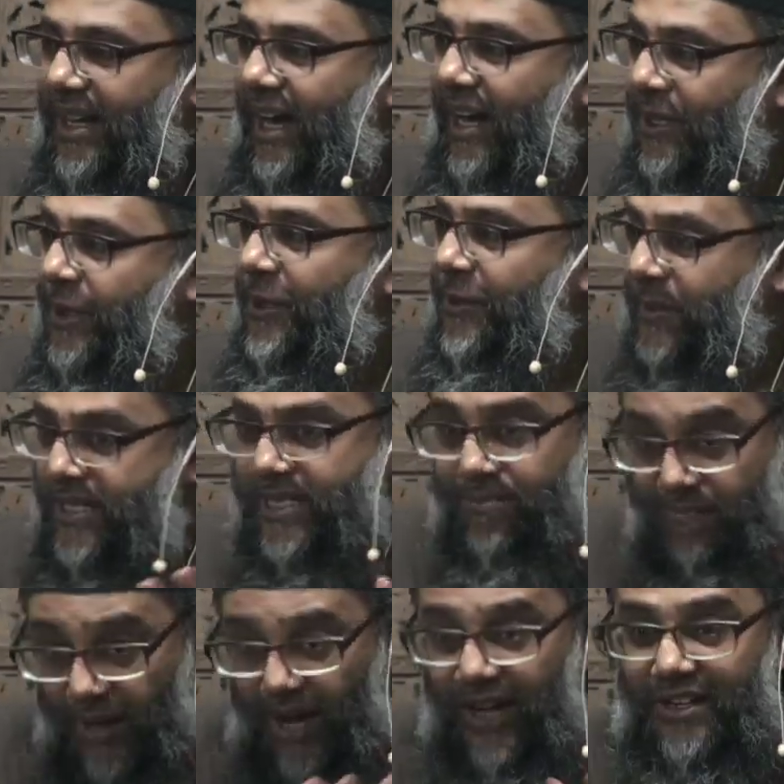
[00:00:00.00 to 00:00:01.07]
uncle is
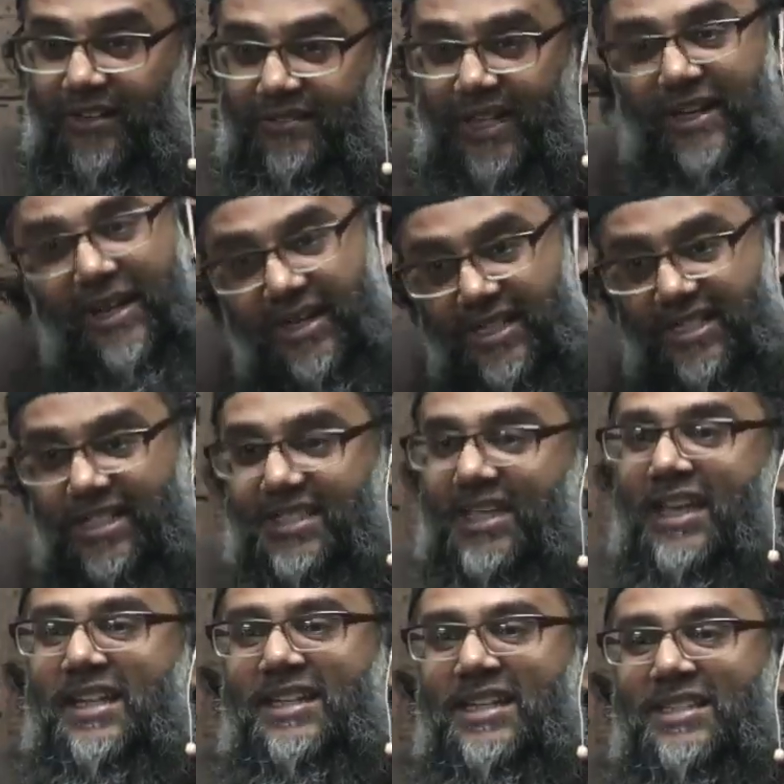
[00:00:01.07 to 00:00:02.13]
part of it, and he's just
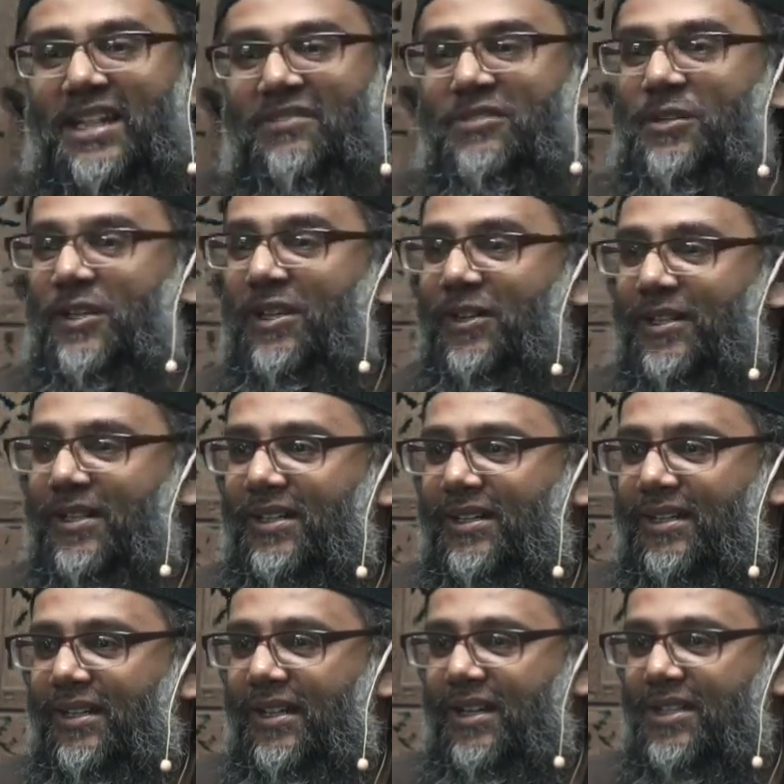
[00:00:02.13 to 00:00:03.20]
taking his nephew along.
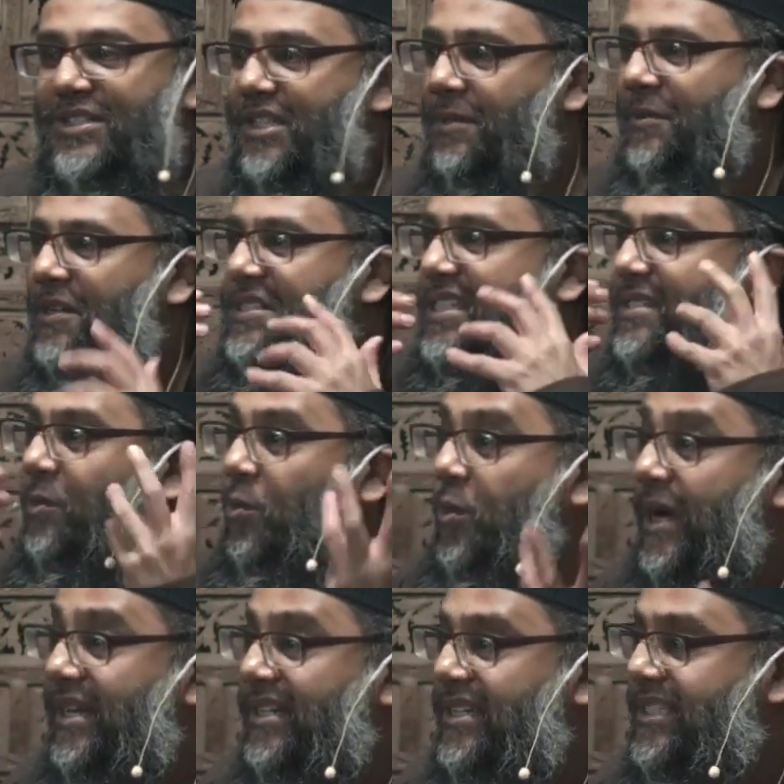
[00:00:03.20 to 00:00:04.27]
So the Prophet
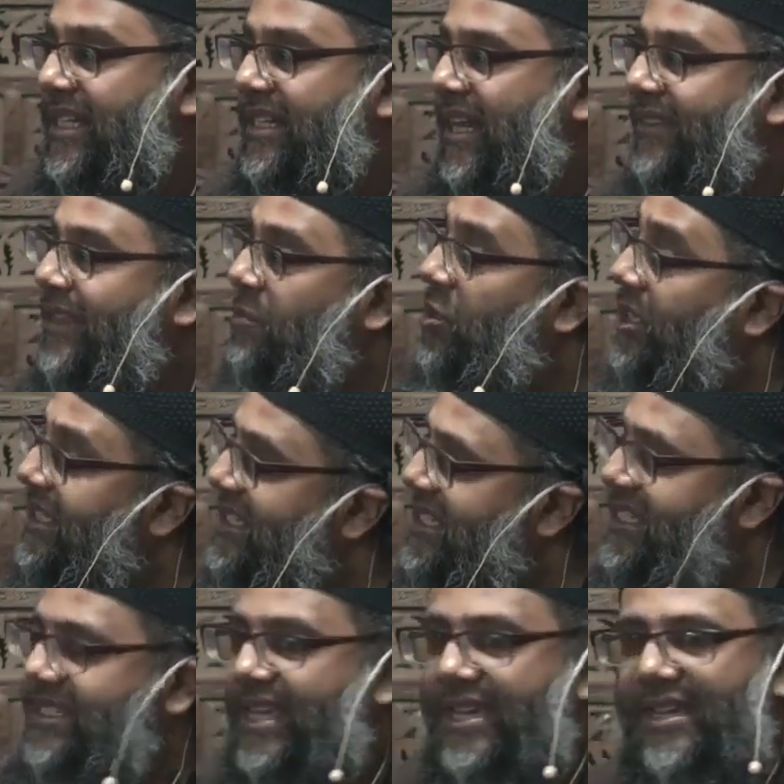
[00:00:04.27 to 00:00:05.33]
witnessed it. And then what does
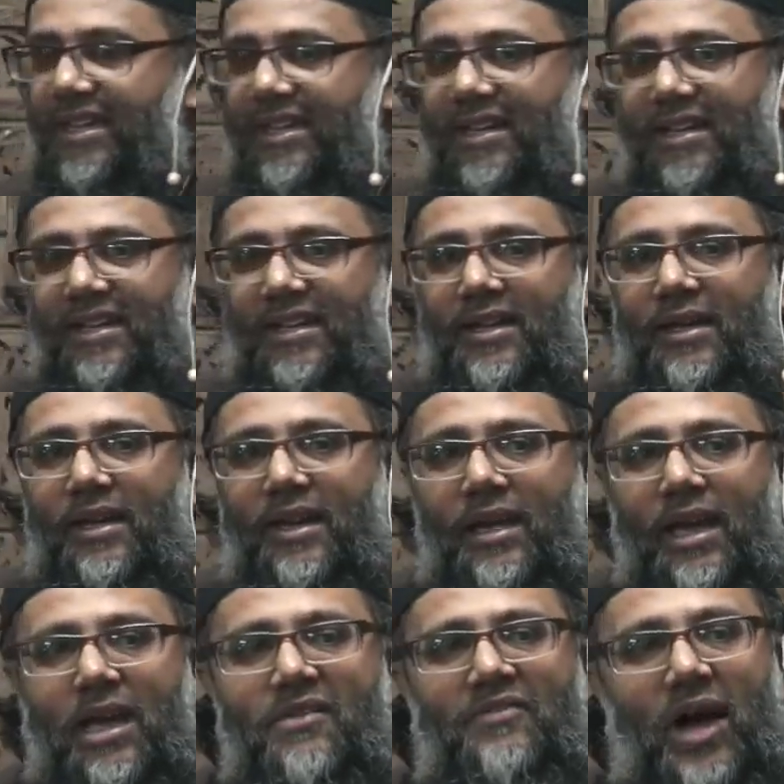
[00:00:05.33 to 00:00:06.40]
he say?
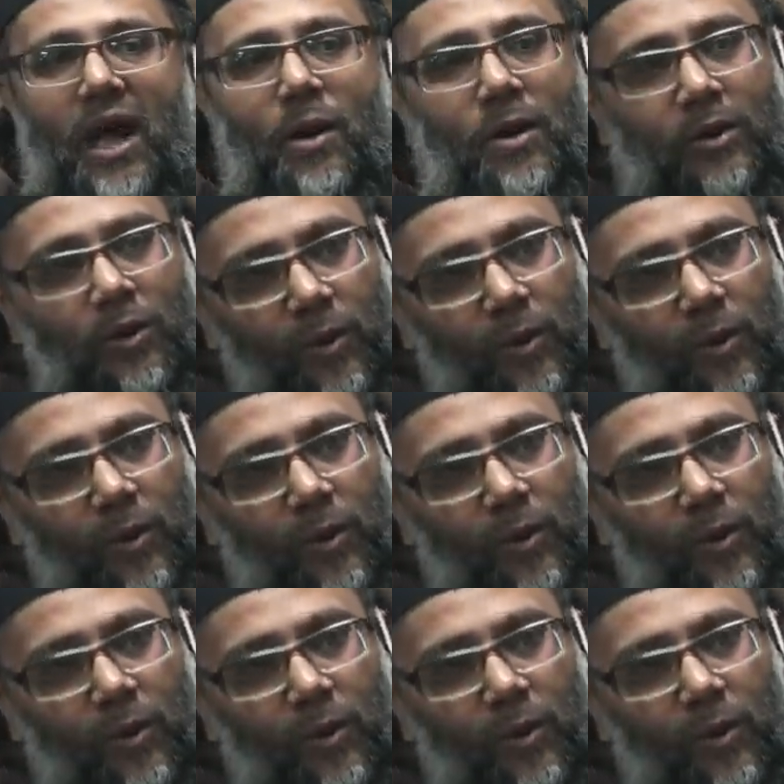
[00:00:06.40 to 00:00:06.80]
If I were